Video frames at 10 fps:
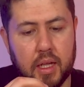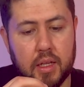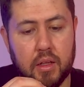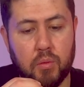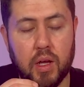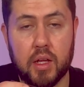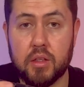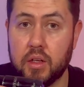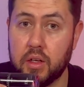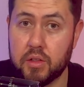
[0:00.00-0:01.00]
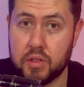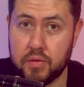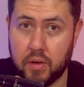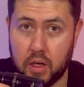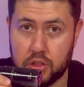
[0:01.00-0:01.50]
And then we got another
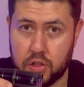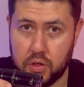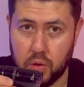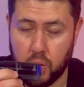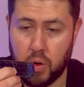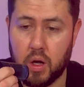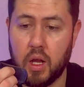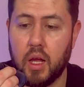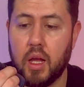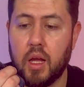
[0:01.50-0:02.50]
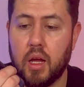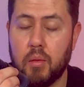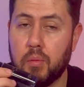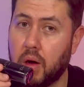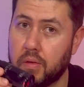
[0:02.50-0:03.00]
Sauvage Dior
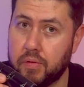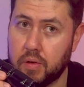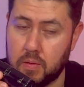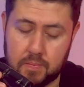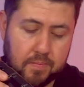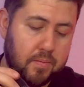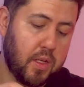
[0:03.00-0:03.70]
Parfum.